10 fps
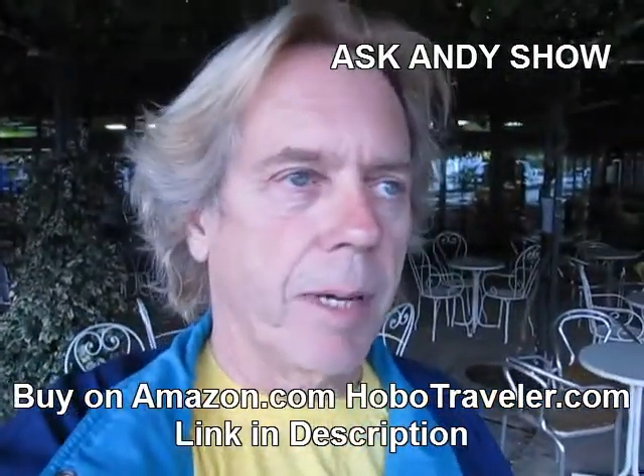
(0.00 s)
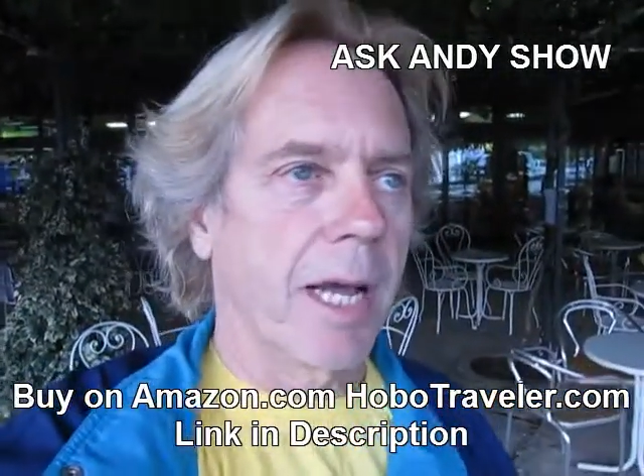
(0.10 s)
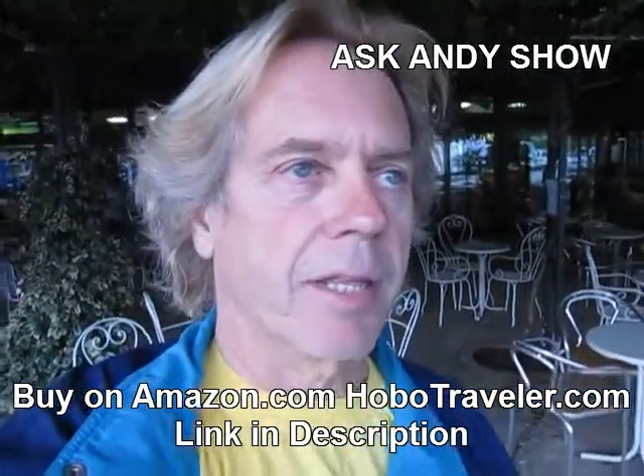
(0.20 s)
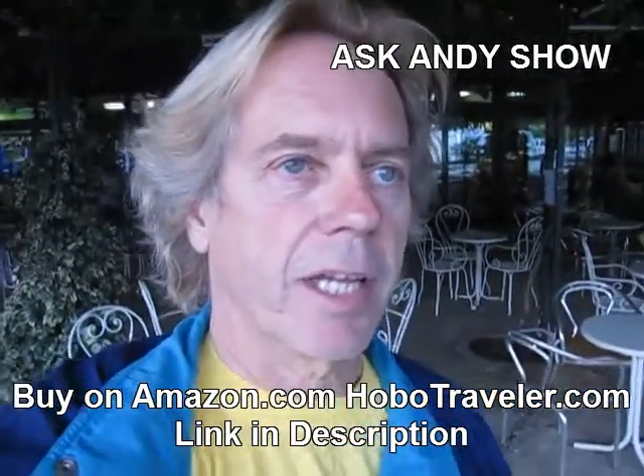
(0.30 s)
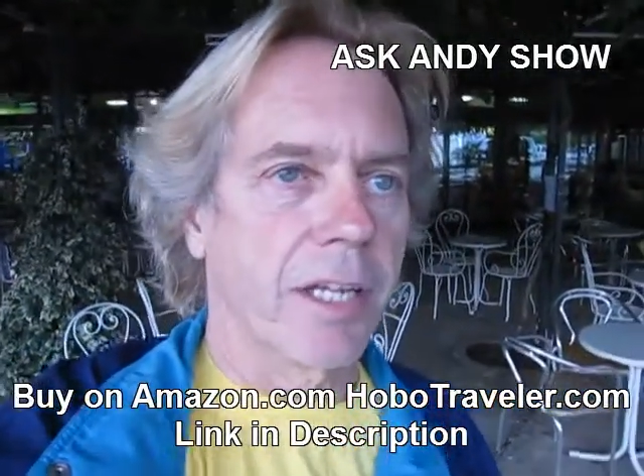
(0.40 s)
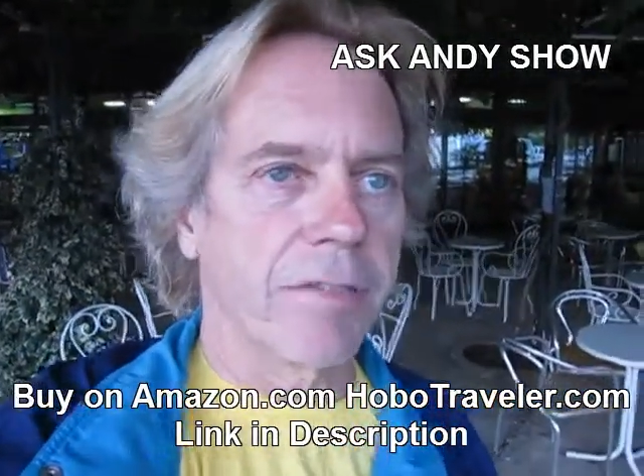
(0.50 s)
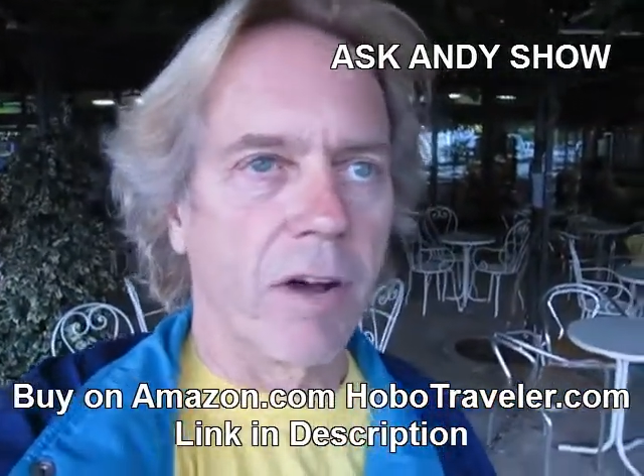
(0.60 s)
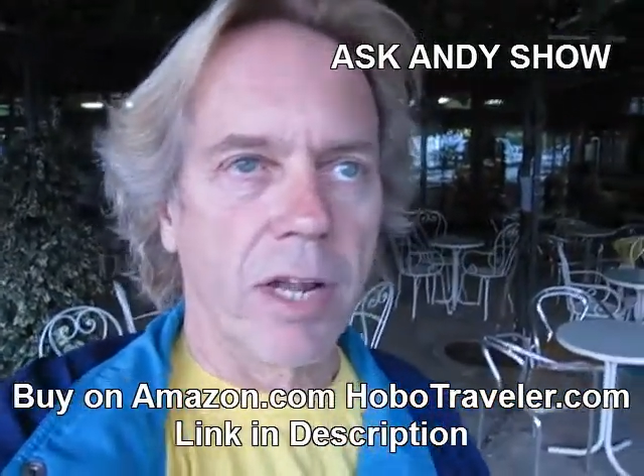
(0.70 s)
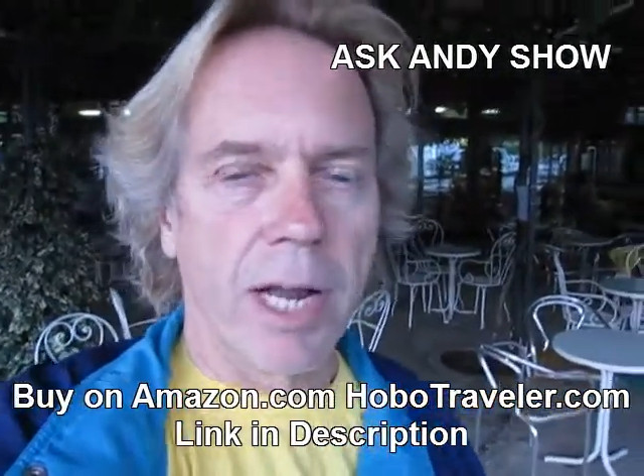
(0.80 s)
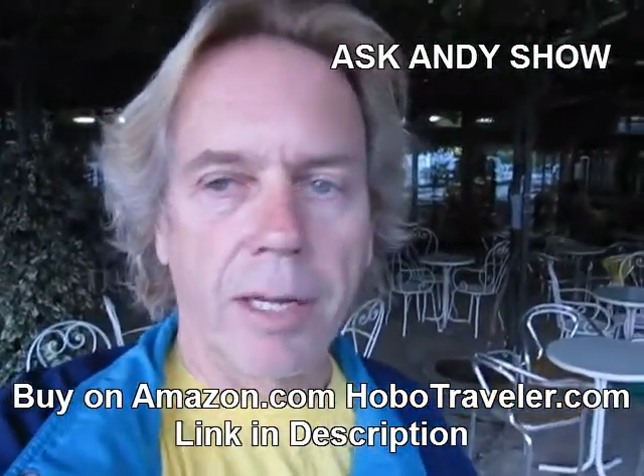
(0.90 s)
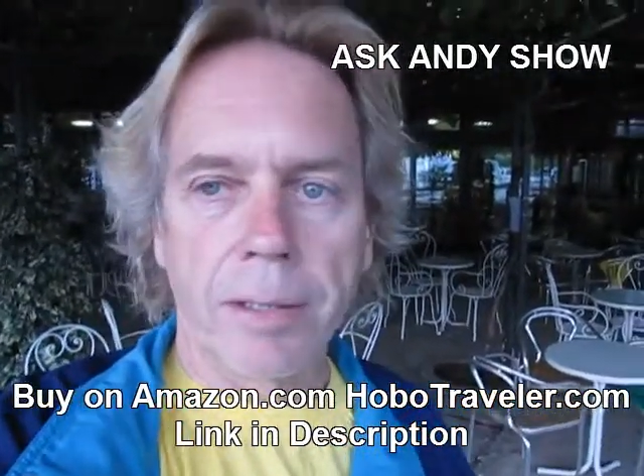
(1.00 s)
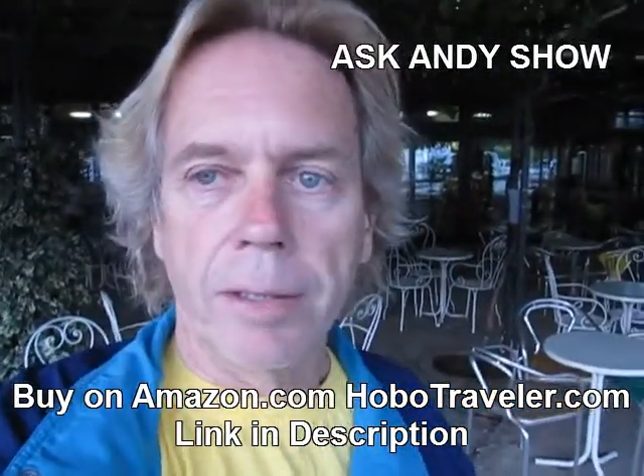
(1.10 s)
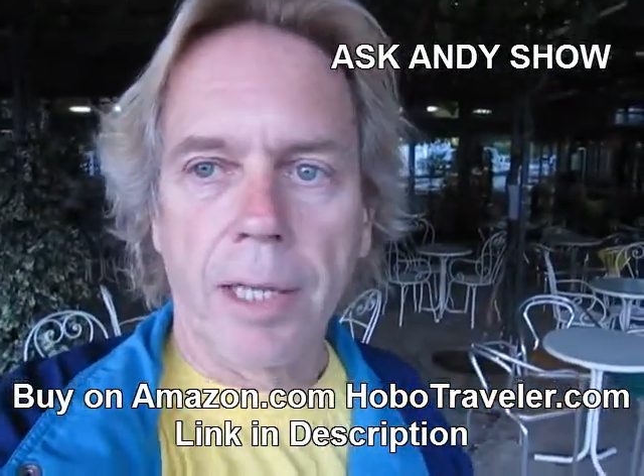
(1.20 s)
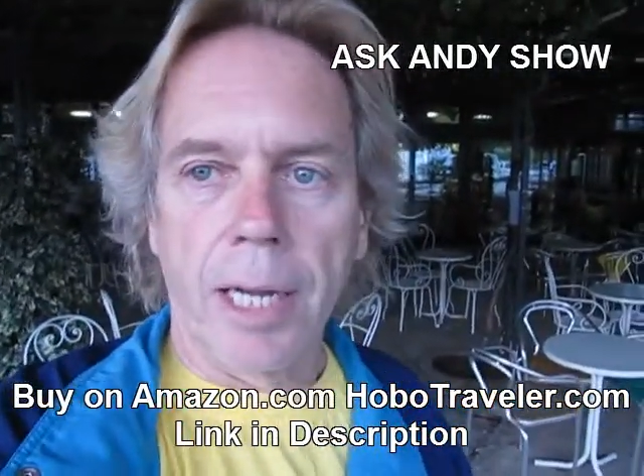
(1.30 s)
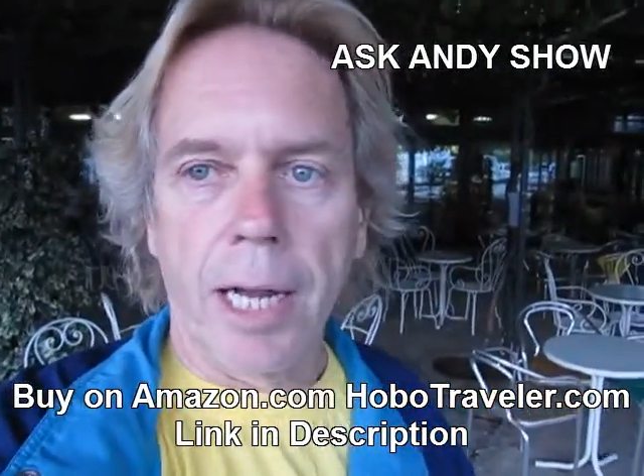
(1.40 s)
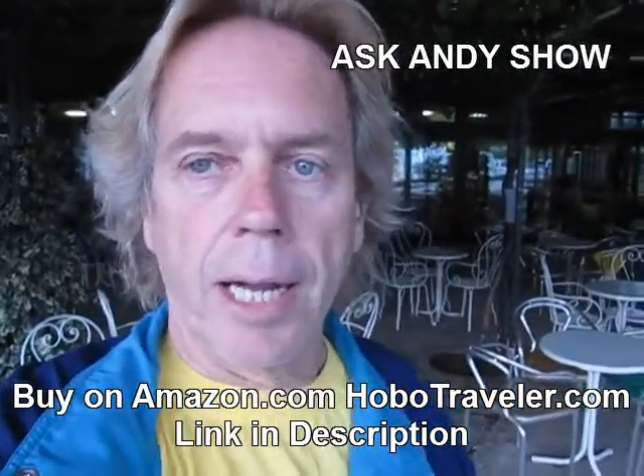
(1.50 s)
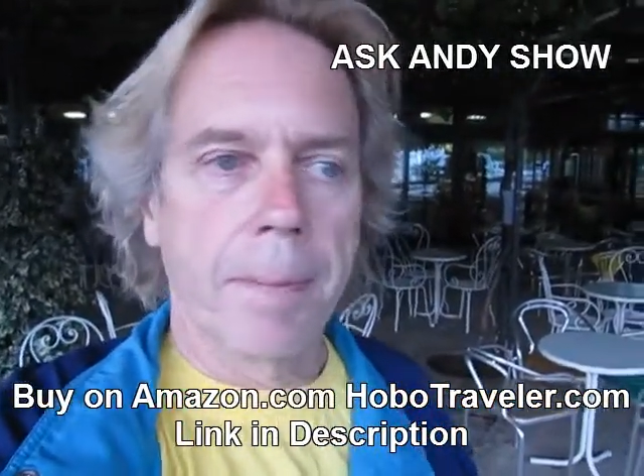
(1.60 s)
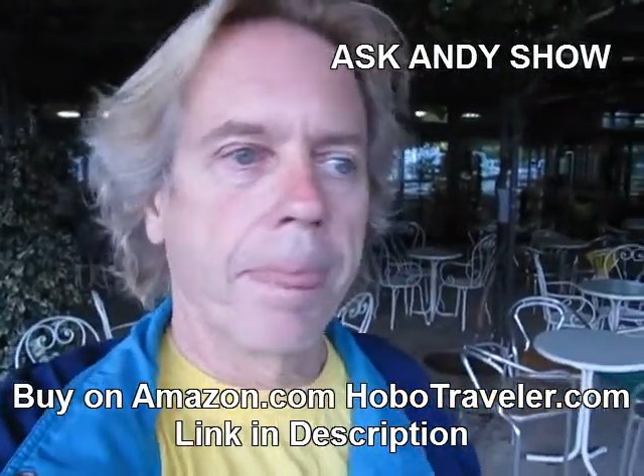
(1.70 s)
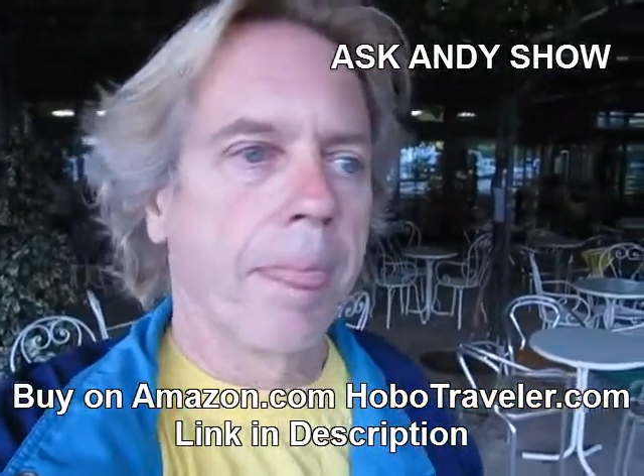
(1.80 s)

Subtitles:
by things falling out.